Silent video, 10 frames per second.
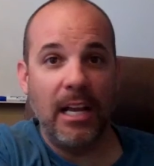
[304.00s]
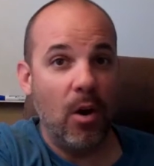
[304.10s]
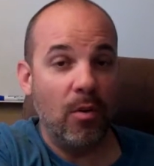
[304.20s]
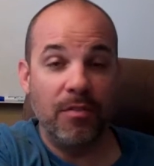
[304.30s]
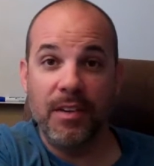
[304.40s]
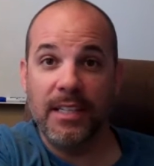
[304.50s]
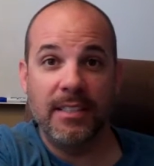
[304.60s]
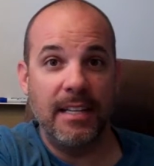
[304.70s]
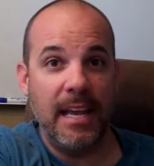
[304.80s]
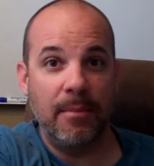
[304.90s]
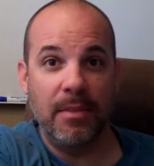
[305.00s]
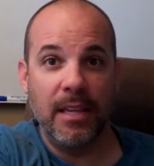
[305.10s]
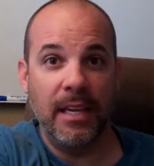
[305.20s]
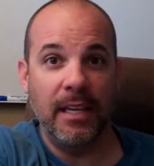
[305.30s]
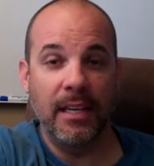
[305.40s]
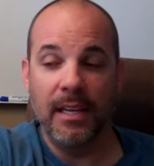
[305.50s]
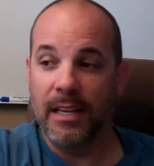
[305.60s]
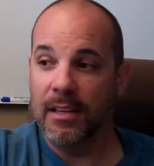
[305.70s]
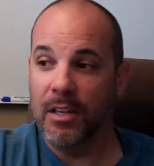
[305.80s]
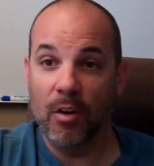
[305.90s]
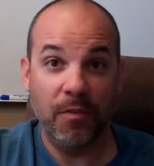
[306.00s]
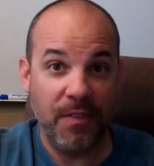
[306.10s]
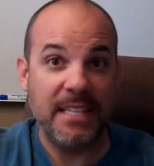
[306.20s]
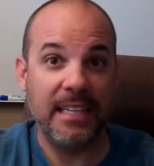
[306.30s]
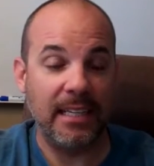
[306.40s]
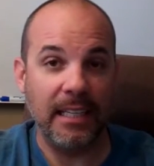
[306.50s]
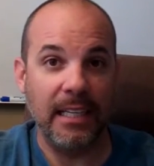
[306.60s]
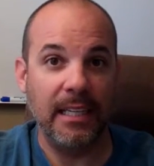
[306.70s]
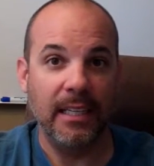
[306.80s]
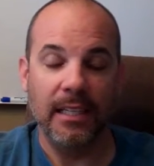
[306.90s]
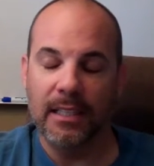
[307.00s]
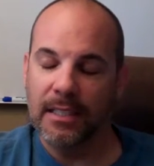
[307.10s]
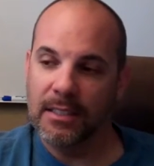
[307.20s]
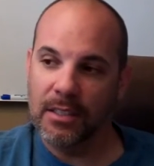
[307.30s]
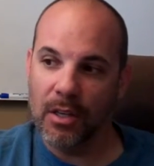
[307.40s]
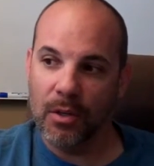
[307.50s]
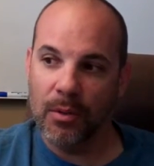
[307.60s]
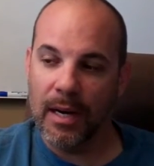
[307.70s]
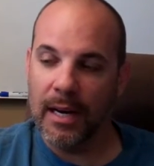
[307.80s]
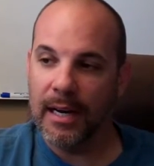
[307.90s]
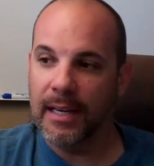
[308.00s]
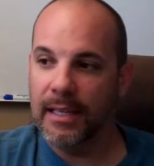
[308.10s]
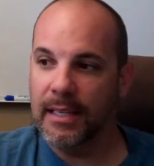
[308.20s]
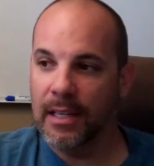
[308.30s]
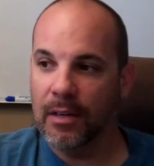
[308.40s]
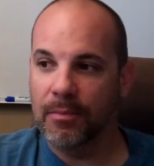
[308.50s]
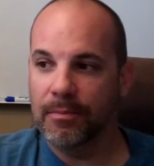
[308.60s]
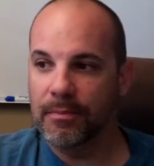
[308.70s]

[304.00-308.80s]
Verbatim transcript: go and fix the damn thing, you know, physically. So, you know,